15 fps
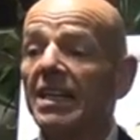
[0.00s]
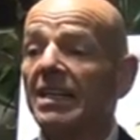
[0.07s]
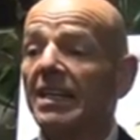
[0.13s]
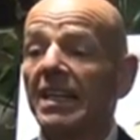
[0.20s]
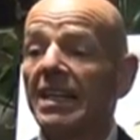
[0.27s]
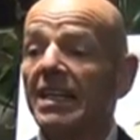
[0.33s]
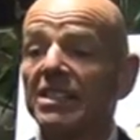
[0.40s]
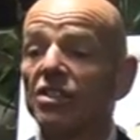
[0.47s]

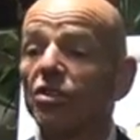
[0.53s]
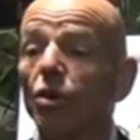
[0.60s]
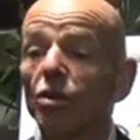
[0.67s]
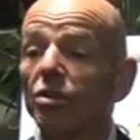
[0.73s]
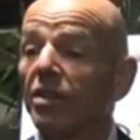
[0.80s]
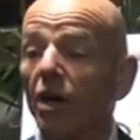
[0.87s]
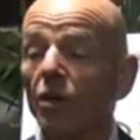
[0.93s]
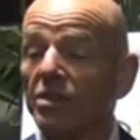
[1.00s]
There is no
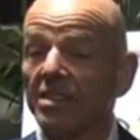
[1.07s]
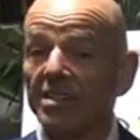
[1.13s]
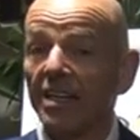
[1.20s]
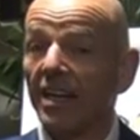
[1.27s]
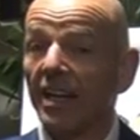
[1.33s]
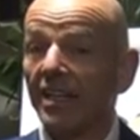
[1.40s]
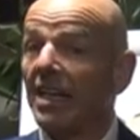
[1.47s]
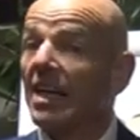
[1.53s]

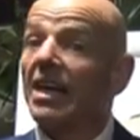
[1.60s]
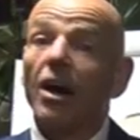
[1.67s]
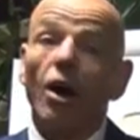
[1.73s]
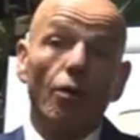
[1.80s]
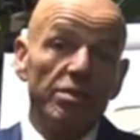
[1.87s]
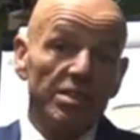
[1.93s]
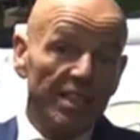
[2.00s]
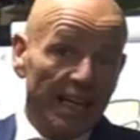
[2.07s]
downside.
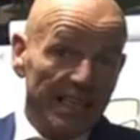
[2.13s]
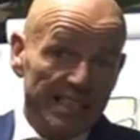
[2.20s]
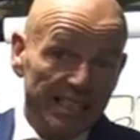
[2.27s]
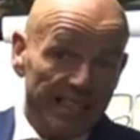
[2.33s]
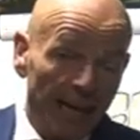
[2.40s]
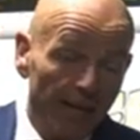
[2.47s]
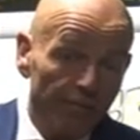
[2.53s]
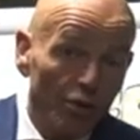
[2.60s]
Obviously, I
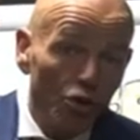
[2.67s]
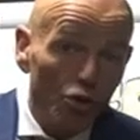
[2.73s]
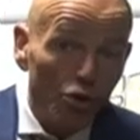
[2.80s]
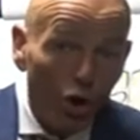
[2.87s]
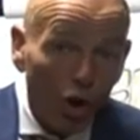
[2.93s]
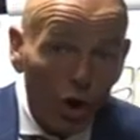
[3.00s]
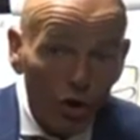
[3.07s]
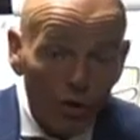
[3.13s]
saved a
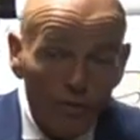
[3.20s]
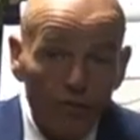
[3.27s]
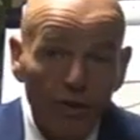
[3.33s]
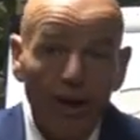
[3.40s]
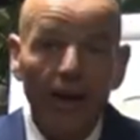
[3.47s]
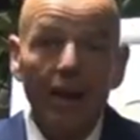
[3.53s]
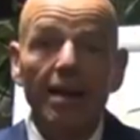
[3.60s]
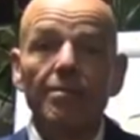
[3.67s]
lot of
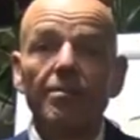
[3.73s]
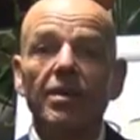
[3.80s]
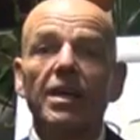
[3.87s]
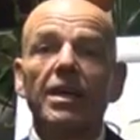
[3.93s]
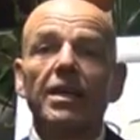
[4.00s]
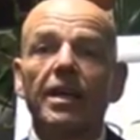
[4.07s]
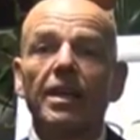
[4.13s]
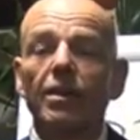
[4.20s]
time.
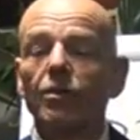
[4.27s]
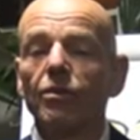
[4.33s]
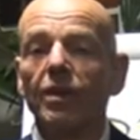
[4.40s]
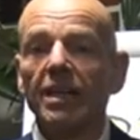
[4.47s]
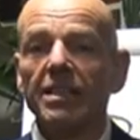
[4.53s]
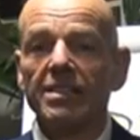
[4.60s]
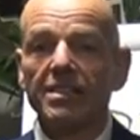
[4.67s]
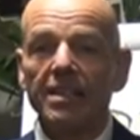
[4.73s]
You know,
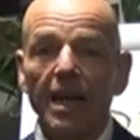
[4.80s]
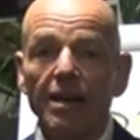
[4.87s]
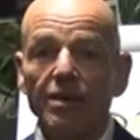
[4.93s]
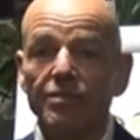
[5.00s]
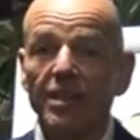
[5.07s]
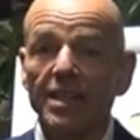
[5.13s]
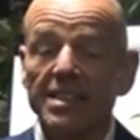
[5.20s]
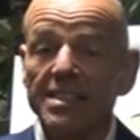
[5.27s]
I
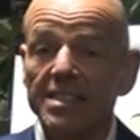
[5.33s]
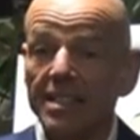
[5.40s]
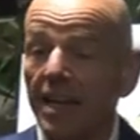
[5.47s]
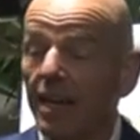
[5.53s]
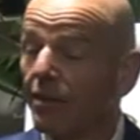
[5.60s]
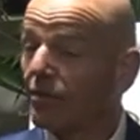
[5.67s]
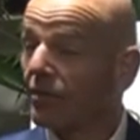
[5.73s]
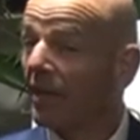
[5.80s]

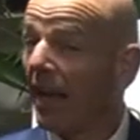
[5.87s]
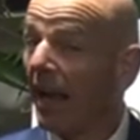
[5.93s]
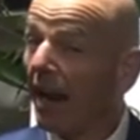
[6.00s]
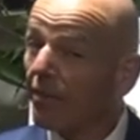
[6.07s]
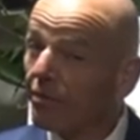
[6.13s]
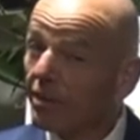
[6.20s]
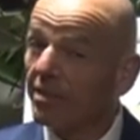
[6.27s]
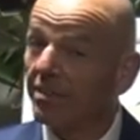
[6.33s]
saved
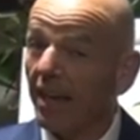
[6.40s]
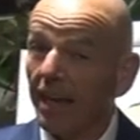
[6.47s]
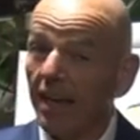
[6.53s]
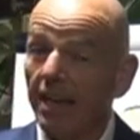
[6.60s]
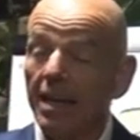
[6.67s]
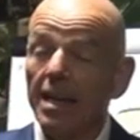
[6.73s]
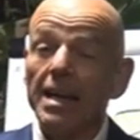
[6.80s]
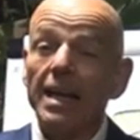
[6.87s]
every
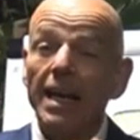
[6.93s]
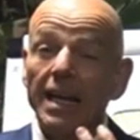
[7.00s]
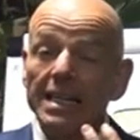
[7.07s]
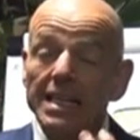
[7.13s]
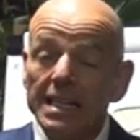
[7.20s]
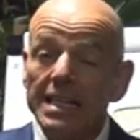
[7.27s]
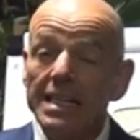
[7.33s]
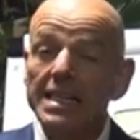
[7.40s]
day
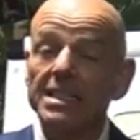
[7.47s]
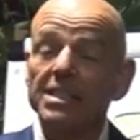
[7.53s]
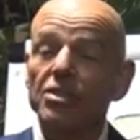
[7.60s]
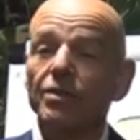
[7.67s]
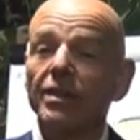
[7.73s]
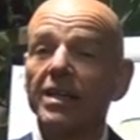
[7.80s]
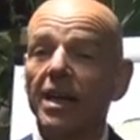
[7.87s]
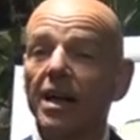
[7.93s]
at least
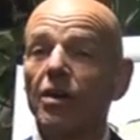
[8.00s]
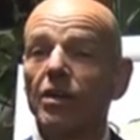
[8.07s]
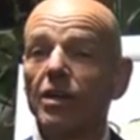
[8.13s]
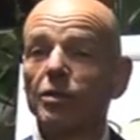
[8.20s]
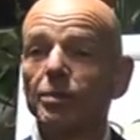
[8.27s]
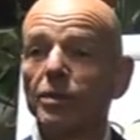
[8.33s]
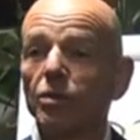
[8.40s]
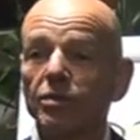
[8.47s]
3
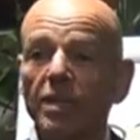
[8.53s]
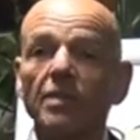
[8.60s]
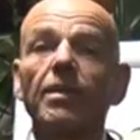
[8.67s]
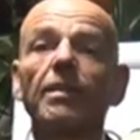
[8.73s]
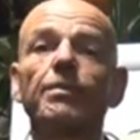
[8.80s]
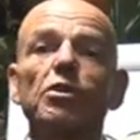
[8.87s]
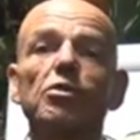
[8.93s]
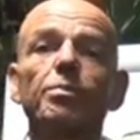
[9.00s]
hours, because that's
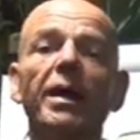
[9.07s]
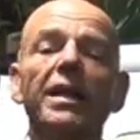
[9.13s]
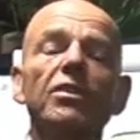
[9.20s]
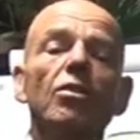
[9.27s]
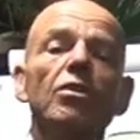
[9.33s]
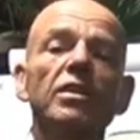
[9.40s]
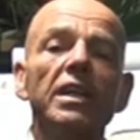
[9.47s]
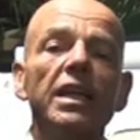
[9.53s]
what we
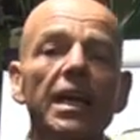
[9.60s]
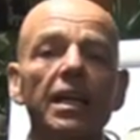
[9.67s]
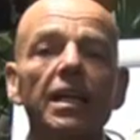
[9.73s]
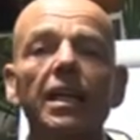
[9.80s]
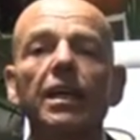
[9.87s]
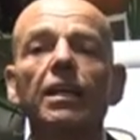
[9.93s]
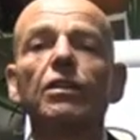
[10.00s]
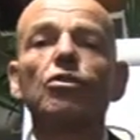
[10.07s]
spend on
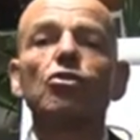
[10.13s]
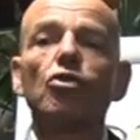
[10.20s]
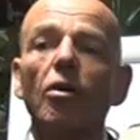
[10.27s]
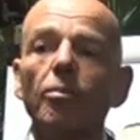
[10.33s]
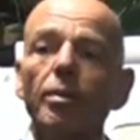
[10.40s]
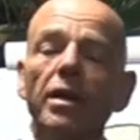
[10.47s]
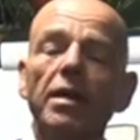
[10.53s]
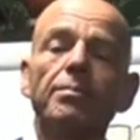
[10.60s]
eating and
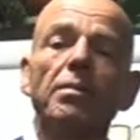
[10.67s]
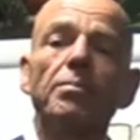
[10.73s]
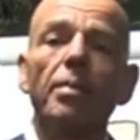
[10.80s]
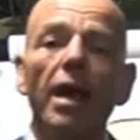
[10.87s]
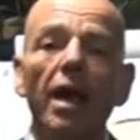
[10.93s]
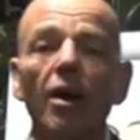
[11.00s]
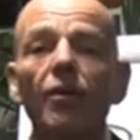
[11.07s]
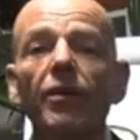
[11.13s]
shopping,
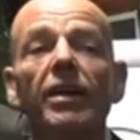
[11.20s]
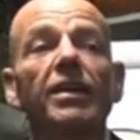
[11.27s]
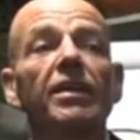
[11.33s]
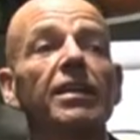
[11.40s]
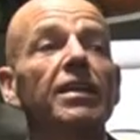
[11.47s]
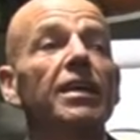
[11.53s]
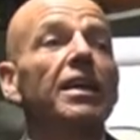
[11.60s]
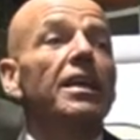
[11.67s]
preparing
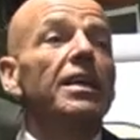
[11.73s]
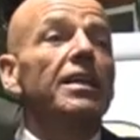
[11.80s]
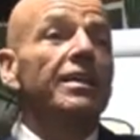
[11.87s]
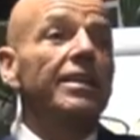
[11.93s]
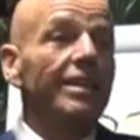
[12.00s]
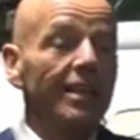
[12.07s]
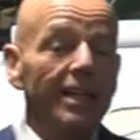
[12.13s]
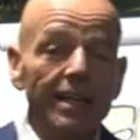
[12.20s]
and
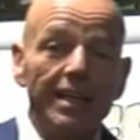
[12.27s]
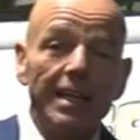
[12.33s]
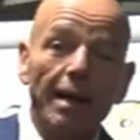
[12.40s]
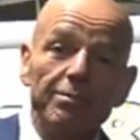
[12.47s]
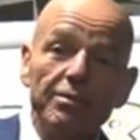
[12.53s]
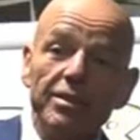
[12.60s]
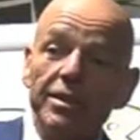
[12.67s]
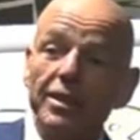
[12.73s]
cleaning
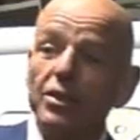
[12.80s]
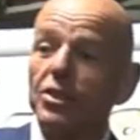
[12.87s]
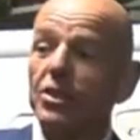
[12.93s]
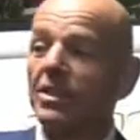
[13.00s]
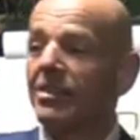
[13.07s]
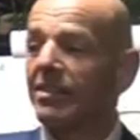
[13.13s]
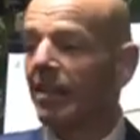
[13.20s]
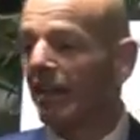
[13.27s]
up the
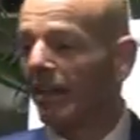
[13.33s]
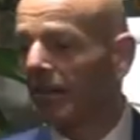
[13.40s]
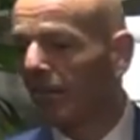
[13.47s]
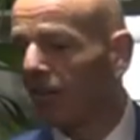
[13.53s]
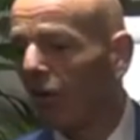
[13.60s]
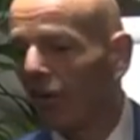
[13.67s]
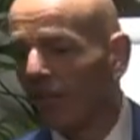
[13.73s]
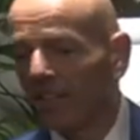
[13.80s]
dishes and
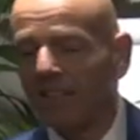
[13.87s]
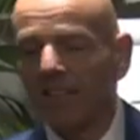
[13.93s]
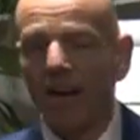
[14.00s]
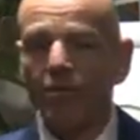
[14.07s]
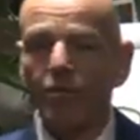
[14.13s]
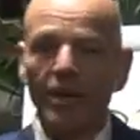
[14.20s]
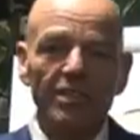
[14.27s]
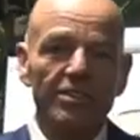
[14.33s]
all this
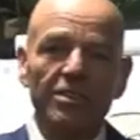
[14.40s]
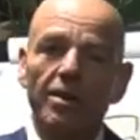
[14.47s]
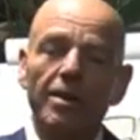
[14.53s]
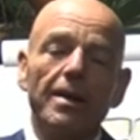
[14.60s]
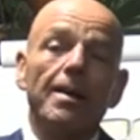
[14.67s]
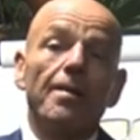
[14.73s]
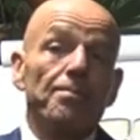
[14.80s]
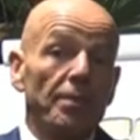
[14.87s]
stuff, right? So,
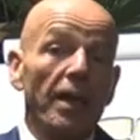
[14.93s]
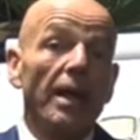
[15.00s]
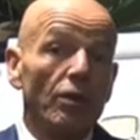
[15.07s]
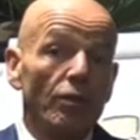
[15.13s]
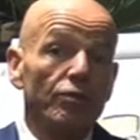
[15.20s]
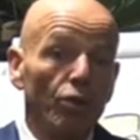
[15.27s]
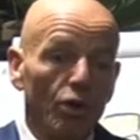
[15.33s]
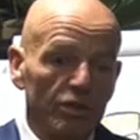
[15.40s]
and
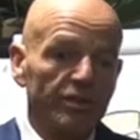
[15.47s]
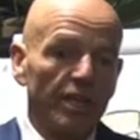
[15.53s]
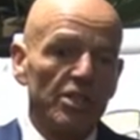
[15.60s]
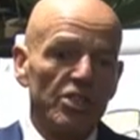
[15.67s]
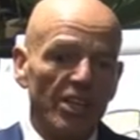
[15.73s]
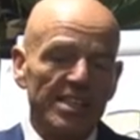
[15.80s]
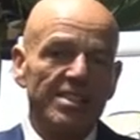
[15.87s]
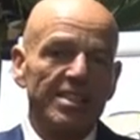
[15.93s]
of course,
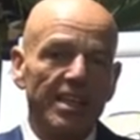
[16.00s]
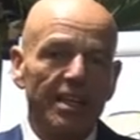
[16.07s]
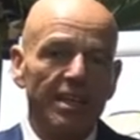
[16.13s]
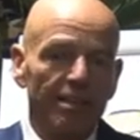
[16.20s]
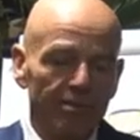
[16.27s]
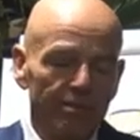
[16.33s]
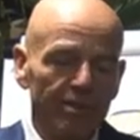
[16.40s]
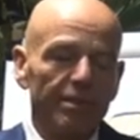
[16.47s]

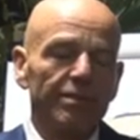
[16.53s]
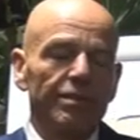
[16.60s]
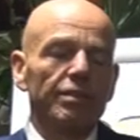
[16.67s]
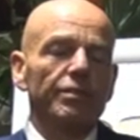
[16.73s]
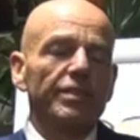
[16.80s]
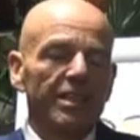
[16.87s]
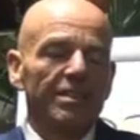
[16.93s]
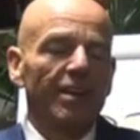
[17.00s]
digesting.
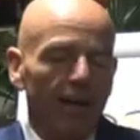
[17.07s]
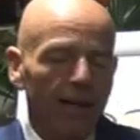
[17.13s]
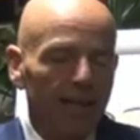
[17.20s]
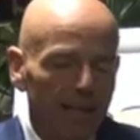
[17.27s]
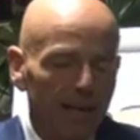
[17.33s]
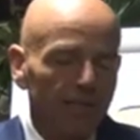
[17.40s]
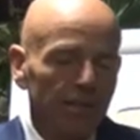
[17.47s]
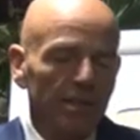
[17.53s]
If you're tired
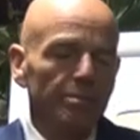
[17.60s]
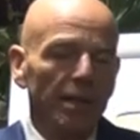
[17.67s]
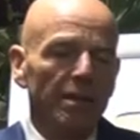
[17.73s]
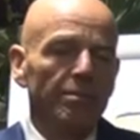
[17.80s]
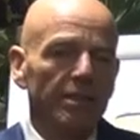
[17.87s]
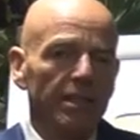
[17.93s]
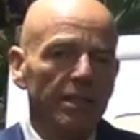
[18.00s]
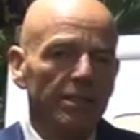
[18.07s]
after a
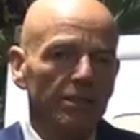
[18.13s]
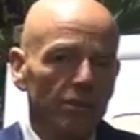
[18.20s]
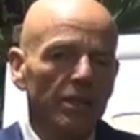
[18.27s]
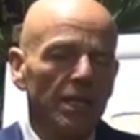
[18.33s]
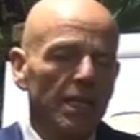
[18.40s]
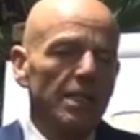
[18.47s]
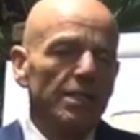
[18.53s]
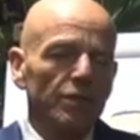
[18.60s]
big meal,
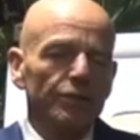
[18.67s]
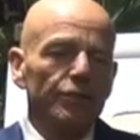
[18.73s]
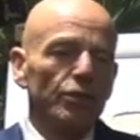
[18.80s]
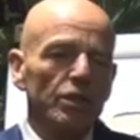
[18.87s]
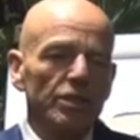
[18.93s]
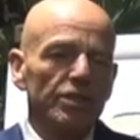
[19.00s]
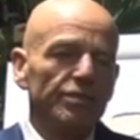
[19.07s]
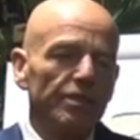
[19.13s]
or the
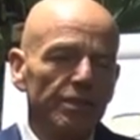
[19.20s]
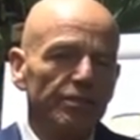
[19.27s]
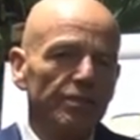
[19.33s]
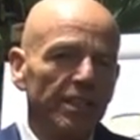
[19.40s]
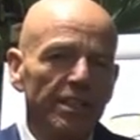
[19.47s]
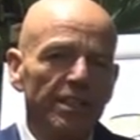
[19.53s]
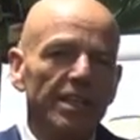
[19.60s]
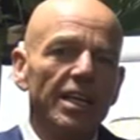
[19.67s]
first
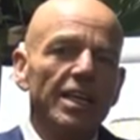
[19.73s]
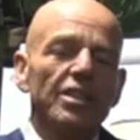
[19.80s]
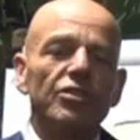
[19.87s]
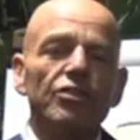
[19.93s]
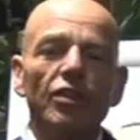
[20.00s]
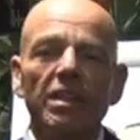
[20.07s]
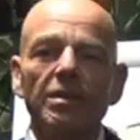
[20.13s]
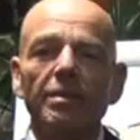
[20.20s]
15,
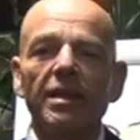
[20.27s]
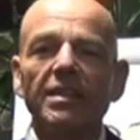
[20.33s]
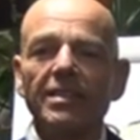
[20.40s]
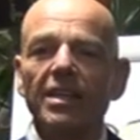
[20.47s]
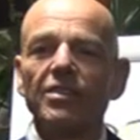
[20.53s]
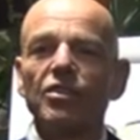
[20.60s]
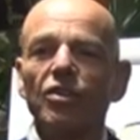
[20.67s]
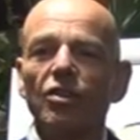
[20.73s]
30 minutes,
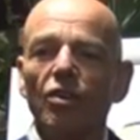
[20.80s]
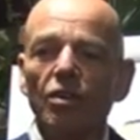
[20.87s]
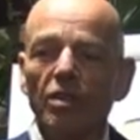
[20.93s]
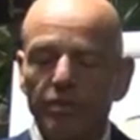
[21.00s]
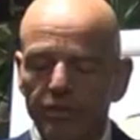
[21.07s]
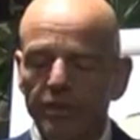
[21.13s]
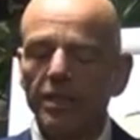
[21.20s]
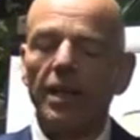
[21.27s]
as you know,
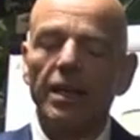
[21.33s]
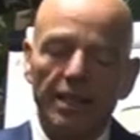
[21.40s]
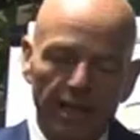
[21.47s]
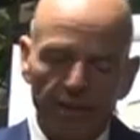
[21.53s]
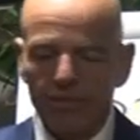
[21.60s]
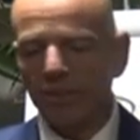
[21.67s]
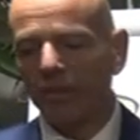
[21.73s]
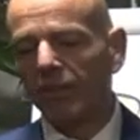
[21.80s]
you feel like
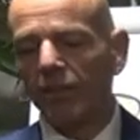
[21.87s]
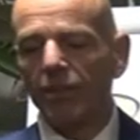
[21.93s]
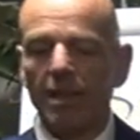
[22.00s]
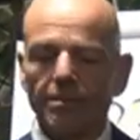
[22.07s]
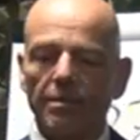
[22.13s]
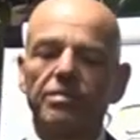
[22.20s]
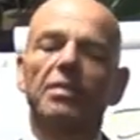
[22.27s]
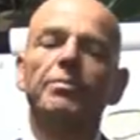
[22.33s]
after, when you
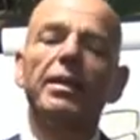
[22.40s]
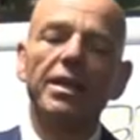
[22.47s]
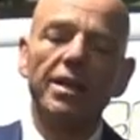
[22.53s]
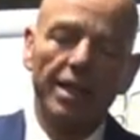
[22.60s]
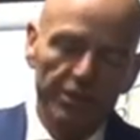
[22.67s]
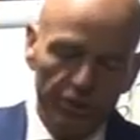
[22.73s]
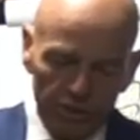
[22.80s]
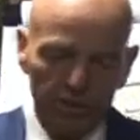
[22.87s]
come after a big
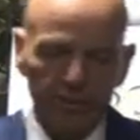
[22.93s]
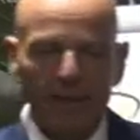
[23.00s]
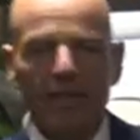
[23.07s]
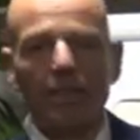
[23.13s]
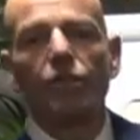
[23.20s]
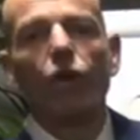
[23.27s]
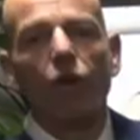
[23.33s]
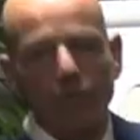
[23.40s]
lunch and back
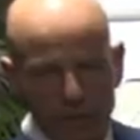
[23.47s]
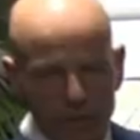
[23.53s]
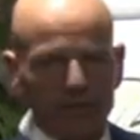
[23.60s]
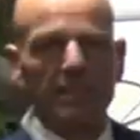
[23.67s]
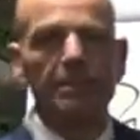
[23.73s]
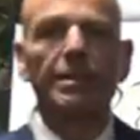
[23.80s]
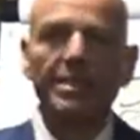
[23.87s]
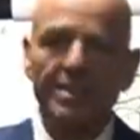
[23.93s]
in the office, you
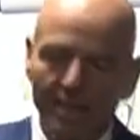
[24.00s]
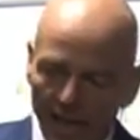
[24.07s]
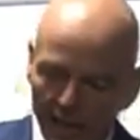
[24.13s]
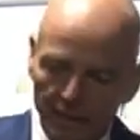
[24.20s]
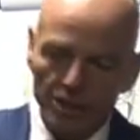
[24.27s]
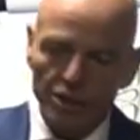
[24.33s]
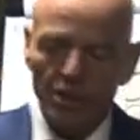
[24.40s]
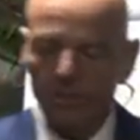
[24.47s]
feel a bit
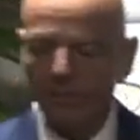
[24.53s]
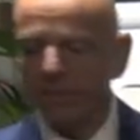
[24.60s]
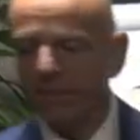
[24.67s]
sluggish and a